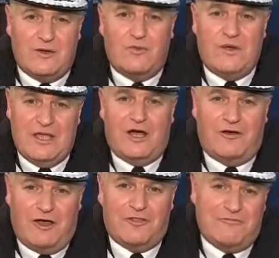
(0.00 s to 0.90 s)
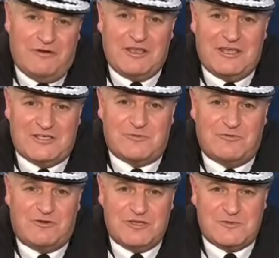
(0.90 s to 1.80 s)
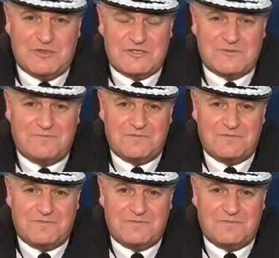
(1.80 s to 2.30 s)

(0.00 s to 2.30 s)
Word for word: We are on the very cusp of Christmas.